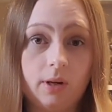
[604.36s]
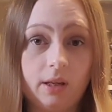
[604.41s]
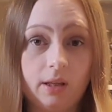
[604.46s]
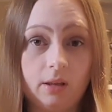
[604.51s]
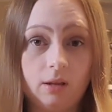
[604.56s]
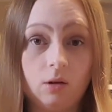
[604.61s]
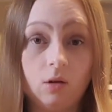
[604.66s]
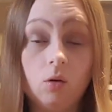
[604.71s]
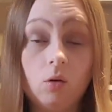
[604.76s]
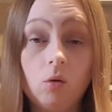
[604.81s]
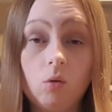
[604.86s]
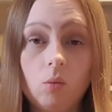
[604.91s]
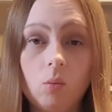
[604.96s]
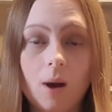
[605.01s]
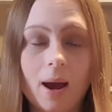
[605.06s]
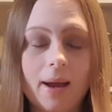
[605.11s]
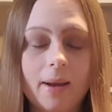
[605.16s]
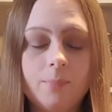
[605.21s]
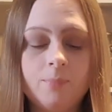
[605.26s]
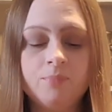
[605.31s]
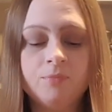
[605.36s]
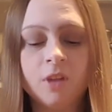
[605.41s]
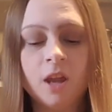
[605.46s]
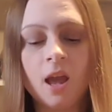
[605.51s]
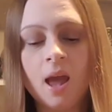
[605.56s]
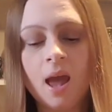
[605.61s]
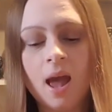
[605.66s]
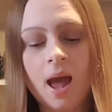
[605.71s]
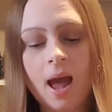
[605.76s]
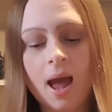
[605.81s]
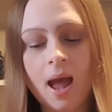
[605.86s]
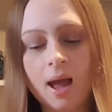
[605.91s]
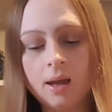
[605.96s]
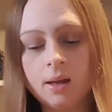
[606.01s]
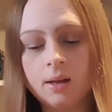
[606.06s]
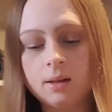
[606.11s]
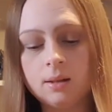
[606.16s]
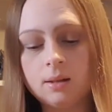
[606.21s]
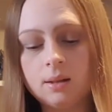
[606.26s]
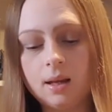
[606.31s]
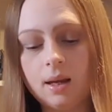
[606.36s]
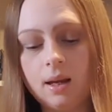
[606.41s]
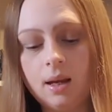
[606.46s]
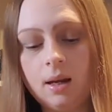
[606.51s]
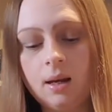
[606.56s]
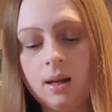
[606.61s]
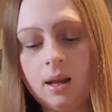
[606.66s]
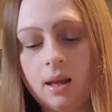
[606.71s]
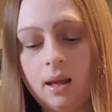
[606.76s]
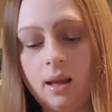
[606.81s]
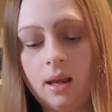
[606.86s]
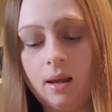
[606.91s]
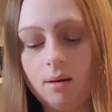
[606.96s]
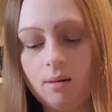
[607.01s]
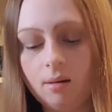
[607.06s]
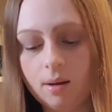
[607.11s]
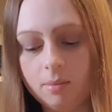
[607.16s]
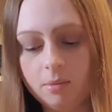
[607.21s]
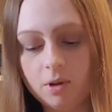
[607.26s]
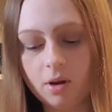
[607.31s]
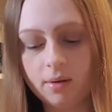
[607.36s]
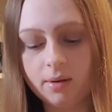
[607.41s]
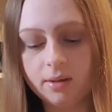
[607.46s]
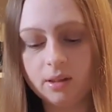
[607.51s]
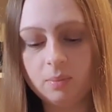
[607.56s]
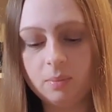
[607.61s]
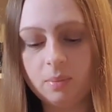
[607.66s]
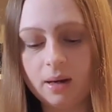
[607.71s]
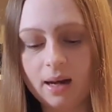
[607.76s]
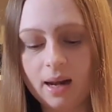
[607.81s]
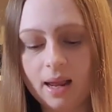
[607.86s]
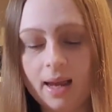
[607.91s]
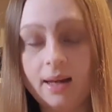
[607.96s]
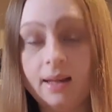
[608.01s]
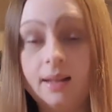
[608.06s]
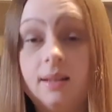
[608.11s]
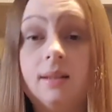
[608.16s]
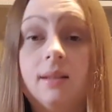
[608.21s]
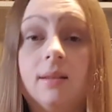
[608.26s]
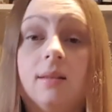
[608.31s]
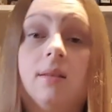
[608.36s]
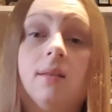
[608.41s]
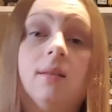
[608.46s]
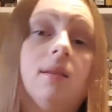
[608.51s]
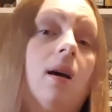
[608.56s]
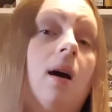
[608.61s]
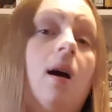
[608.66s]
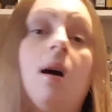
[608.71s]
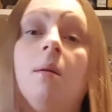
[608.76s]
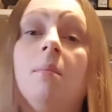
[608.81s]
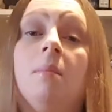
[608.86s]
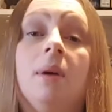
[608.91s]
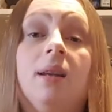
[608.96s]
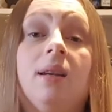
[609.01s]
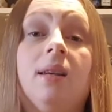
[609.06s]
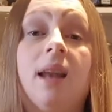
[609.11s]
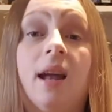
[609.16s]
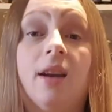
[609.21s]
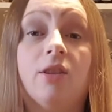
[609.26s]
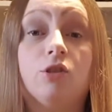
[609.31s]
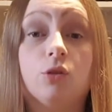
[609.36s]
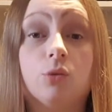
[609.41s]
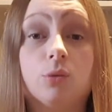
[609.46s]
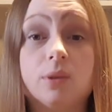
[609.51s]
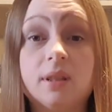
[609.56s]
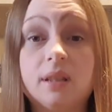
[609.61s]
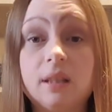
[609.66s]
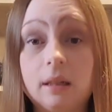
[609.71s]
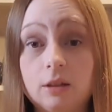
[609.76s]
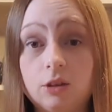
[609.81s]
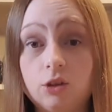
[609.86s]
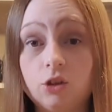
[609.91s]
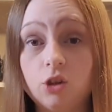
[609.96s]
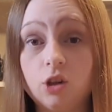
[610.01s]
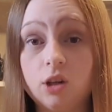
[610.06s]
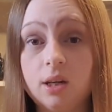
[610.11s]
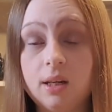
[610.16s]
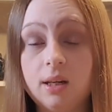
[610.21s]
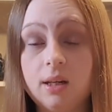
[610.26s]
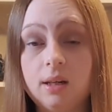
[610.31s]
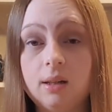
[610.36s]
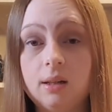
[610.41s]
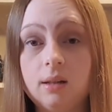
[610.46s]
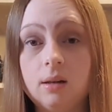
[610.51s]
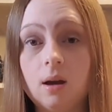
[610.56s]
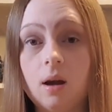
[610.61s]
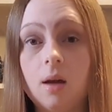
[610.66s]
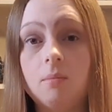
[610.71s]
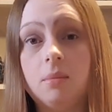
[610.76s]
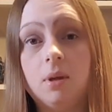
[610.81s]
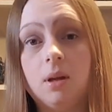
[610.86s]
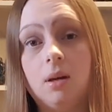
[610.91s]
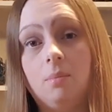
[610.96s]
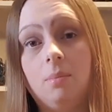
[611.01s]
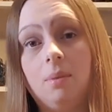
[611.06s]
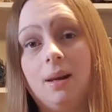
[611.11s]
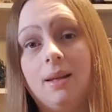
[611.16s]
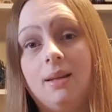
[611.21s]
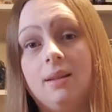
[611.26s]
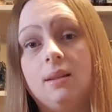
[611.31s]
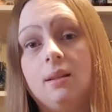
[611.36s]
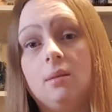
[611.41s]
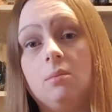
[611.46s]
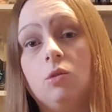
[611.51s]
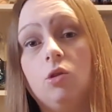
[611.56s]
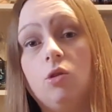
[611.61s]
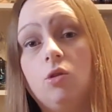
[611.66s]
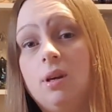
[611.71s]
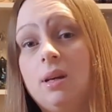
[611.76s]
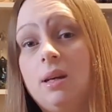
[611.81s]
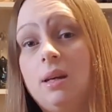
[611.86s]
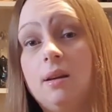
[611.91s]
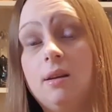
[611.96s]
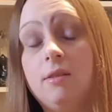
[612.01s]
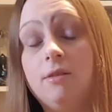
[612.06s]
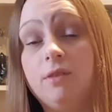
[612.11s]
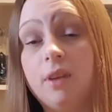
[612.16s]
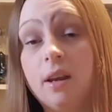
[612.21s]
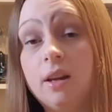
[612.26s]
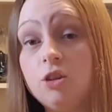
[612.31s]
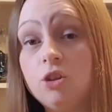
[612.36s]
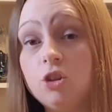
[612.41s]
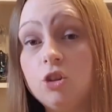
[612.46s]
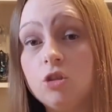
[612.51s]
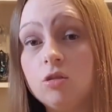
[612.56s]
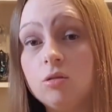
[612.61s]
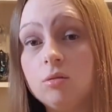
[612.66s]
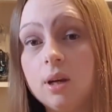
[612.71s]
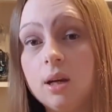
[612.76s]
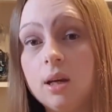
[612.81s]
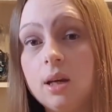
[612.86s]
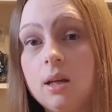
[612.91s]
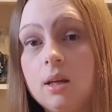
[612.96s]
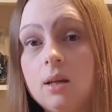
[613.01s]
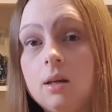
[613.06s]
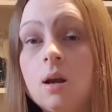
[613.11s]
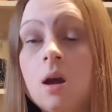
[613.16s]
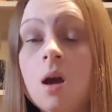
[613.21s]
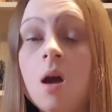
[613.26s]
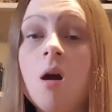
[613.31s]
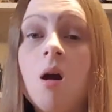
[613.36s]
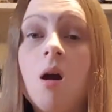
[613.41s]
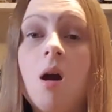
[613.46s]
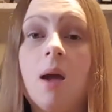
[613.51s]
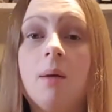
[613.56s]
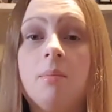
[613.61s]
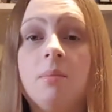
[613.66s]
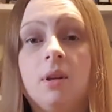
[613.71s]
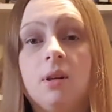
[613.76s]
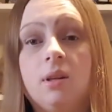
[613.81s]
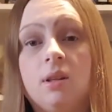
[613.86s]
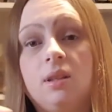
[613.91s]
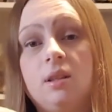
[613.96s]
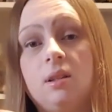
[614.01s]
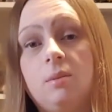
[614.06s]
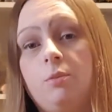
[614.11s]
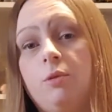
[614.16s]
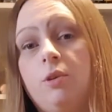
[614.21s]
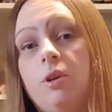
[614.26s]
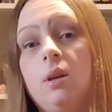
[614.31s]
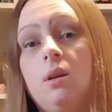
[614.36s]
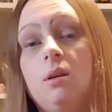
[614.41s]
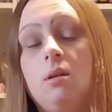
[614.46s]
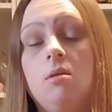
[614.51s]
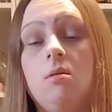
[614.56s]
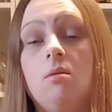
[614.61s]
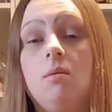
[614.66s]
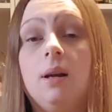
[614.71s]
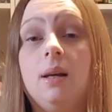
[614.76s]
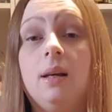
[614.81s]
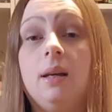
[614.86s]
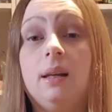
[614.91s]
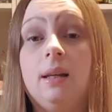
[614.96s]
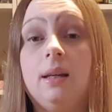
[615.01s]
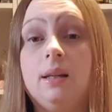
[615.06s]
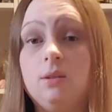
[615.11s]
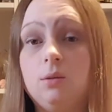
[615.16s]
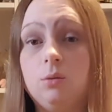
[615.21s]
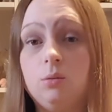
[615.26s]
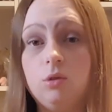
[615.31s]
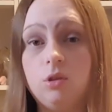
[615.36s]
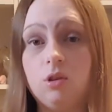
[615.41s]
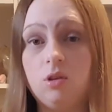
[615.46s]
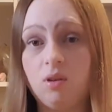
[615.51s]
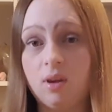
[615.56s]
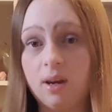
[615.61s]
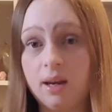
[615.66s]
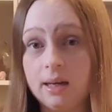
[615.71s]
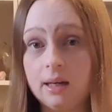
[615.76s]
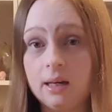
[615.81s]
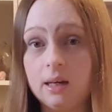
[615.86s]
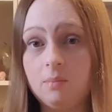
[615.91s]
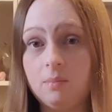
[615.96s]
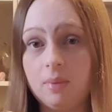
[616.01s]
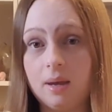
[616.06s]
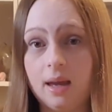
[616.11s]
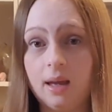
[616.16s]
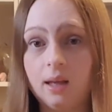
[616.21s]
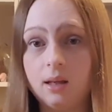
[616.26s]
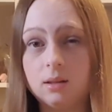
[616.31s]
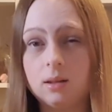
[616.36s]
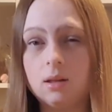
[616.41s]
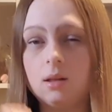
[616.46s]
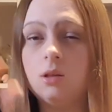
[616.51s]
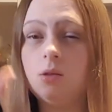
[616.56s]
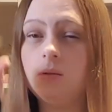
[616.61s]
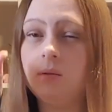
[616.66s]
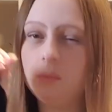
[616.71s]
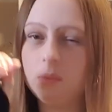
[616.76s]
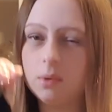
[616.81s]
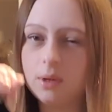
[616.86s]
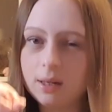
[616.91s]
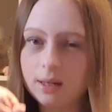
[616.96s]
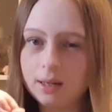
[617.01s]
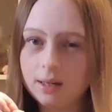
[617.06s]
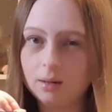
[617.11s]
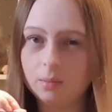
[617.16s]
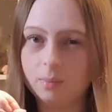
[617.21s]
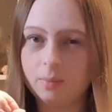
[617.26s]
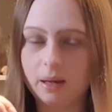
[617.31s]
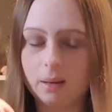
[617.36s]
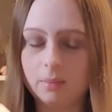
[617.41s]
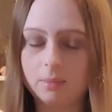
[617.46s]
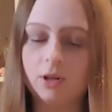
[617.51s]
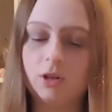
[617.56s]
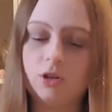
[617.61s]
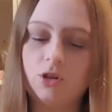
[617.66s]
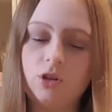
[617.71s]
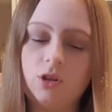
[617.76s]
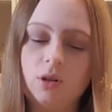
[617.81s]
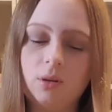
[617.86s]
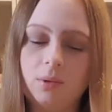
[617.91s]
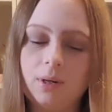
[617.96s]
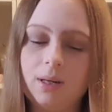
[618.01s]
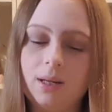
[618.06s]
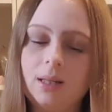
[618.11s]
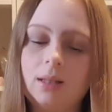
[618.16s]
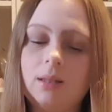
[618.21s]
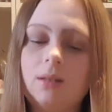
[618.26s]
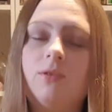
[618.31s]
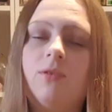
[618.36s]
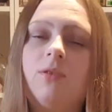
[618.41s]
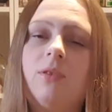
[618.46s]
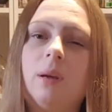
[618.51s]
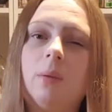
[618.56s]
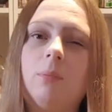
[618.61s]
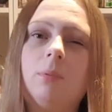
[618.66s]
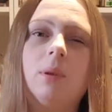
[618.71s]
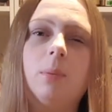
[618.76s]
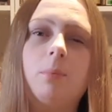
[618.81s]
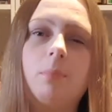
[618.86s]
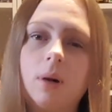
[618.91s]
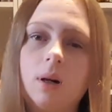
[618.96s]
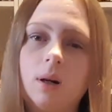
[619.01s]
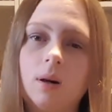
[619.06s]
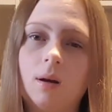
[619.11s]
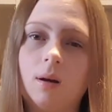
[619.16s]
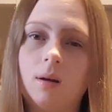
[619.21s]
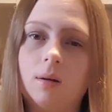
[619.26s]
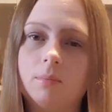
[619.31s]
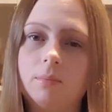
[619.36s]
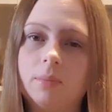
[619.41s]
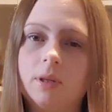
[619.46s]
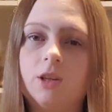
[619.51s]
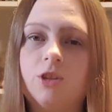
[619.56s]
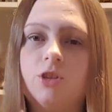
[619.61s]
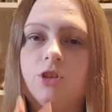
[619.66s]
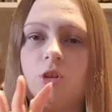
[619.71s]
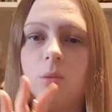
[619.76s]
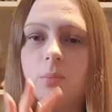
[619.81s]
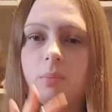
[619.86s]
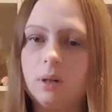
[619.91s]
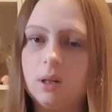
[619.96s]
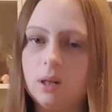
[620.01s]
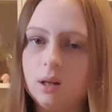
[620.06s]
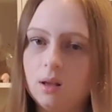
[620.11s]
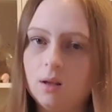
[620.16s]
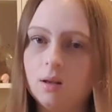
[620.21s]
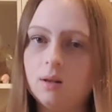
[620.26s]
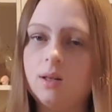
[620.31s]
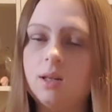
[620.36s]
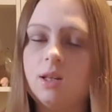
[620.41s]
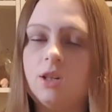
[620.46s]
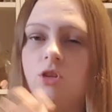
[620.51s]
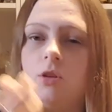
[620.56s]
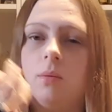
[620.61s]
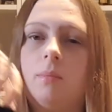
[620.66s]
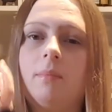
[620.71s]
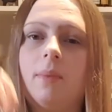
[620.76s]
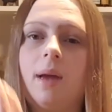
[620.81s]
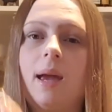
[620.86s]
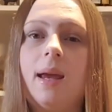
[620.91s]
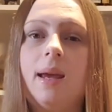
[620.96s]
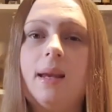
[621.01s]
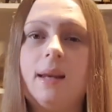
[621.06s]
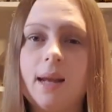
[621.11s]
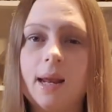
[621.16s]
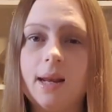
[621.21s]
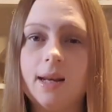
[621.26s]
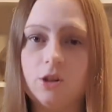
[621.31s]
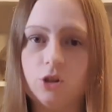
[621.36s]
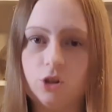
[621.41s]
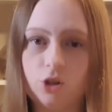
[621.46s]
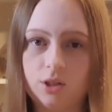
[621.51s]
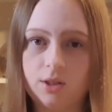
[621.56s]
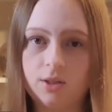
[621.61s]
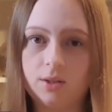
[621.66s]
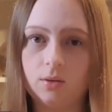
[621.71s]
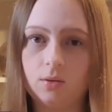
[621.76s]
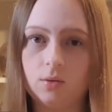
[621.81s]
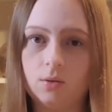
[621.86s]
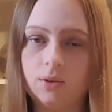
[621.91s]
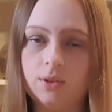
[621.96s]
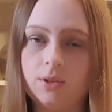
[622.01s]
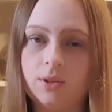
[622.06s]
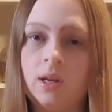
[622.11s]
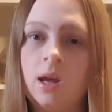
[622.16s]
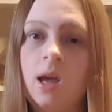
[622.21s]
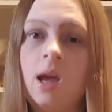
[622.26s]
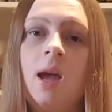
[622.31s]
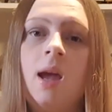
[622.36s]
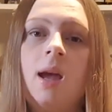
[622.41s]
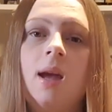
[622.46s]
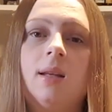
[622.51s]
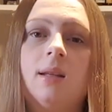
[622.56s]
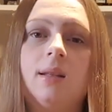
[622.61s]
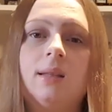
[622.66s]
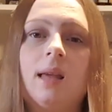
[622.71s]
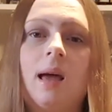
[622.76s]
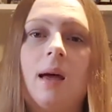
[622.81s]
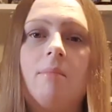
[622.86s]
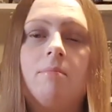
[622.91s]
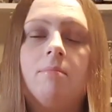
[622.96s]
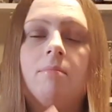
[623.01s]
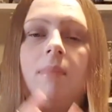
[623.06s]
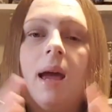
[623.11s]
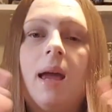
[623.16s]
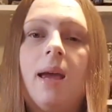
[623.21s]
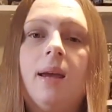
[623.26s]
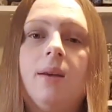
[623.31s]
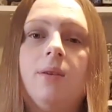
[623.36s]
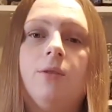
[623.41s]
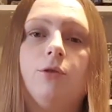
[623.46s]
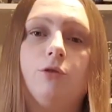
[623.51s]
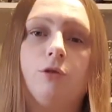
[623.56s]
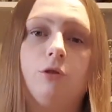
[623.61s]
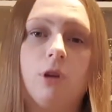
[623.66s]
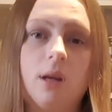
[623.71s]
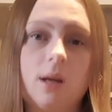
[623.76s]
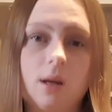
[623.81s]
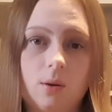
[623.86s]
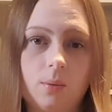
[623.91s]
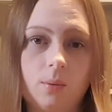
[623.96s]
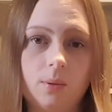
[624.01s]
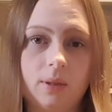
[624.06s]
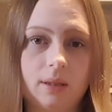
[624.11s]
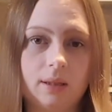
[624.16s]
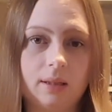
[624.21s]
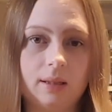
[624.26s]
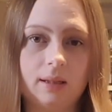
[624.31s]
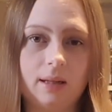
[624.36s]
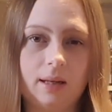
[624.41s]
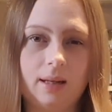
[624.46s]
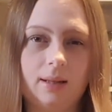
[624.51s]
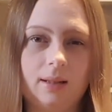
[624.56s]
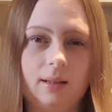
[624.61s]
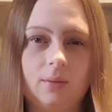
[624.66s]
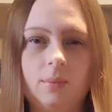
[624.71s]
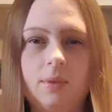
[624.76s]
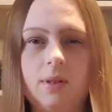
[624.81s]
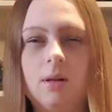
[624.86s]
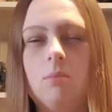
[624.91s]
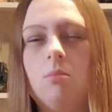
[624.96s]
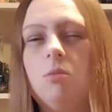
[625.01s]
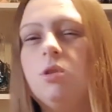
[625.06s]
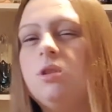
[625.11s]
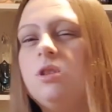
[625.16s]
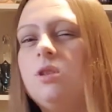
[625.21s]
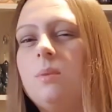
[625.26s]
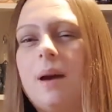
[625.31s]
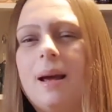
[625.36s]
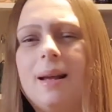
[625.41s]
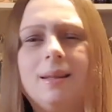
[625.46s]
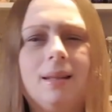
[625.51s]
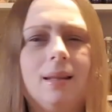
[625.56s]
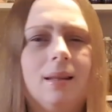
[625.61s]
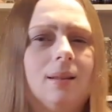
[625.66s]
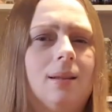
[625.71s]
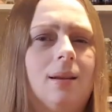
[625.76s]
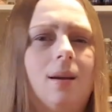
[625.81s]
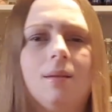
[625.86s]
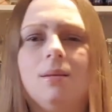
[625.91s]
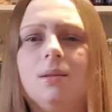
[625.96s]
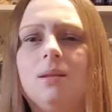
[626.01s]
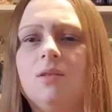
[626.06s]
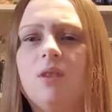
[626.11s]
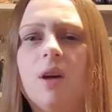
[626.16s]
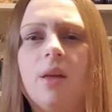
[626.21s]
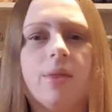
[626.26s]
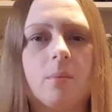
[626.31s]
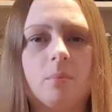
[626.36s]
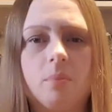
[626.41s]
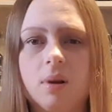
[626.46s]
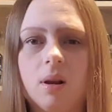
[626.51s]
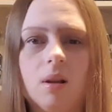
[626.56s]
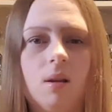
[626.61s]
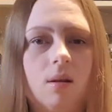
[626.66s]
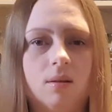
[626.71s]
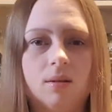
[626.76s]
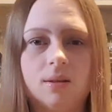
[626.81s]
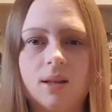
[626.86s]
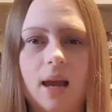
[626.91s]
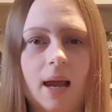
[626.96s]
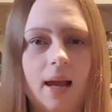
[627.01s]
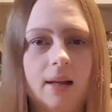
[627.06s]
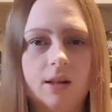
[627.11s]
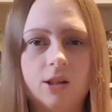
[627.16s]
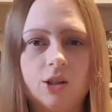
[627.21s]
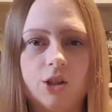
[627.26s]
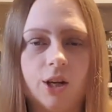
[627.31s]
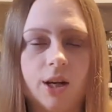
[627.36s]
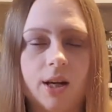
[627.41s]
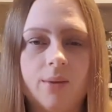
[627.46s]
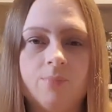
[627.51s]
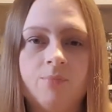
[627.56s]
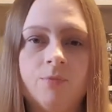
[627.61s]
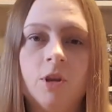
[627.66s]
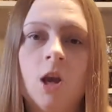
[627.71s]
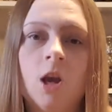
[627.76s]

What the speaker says: in the hallway. And in here, I'm going to place some natural citrine. I'm going to place some green aventurine. I'm going to sprinkle a little tiny bit, and you only want a little bit because you don't want to interfere with the plant, because your plant is your main energy source. It's that main frequency. So we don't want to add in tons of other plant energy.